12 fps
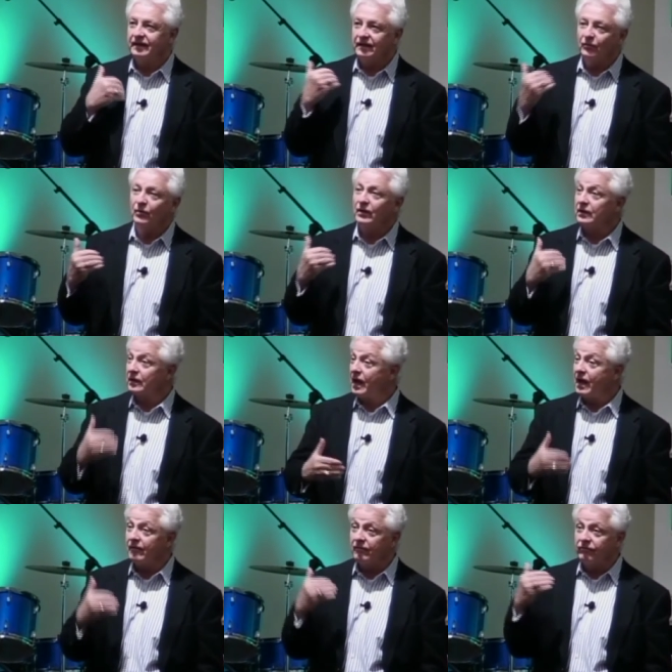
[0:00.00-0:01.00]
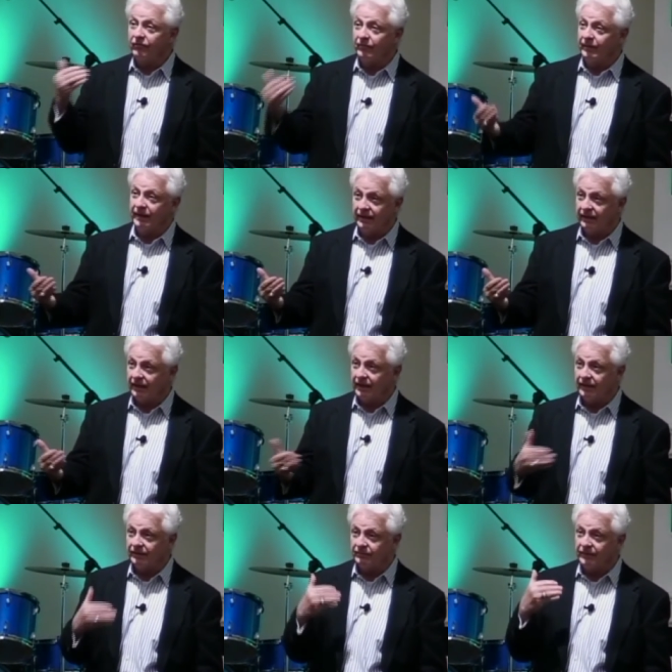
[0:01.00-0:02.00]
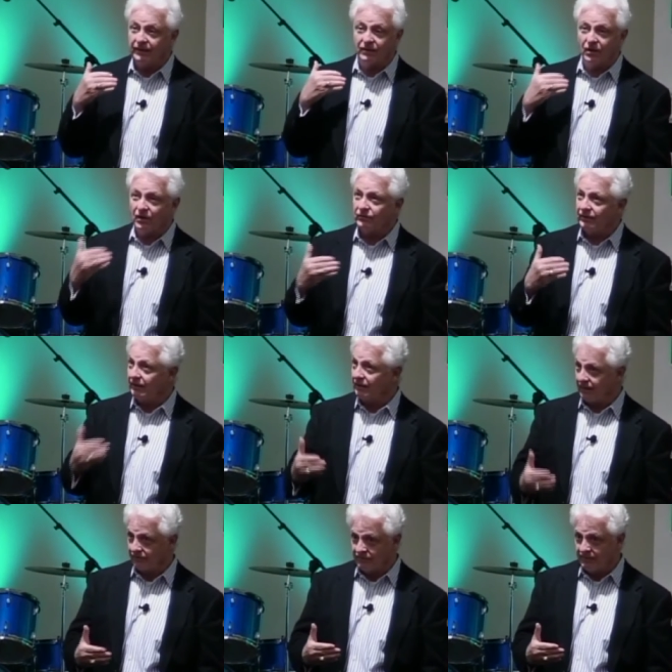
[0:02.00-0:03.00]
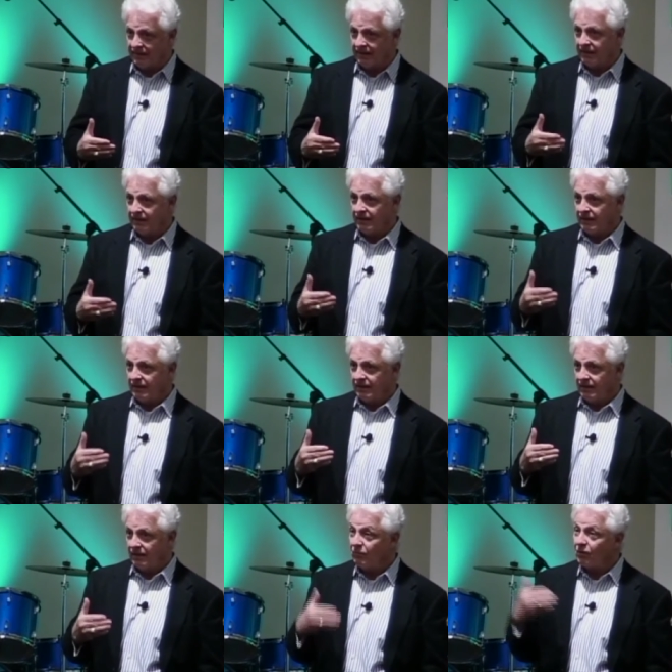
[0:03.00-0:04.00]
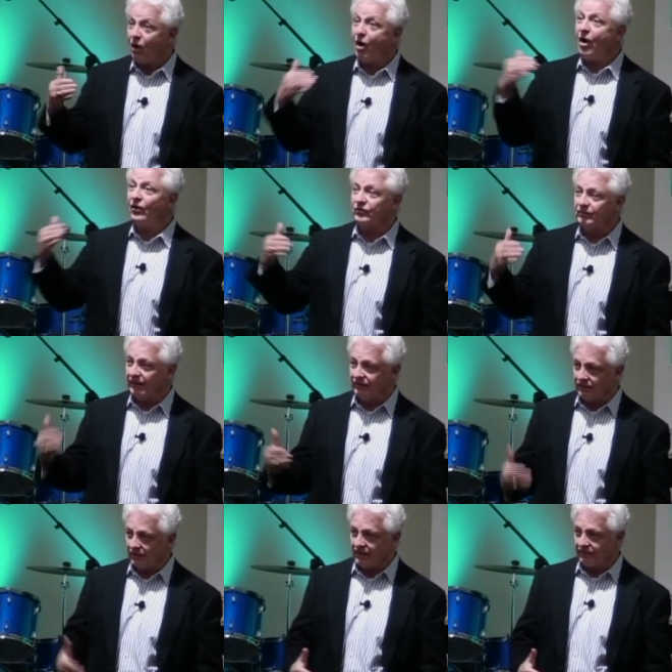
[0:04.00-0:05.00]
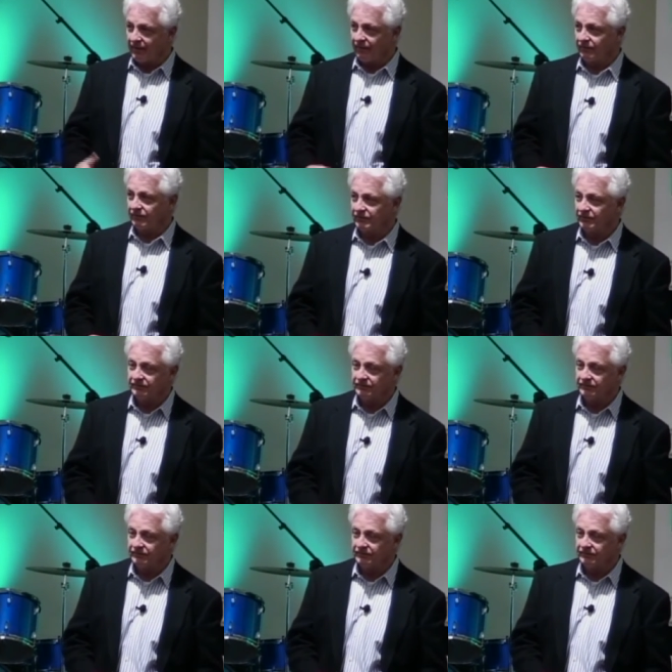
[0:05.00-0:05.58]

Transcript: He will love me, and because He loves me, He will cause me to love others.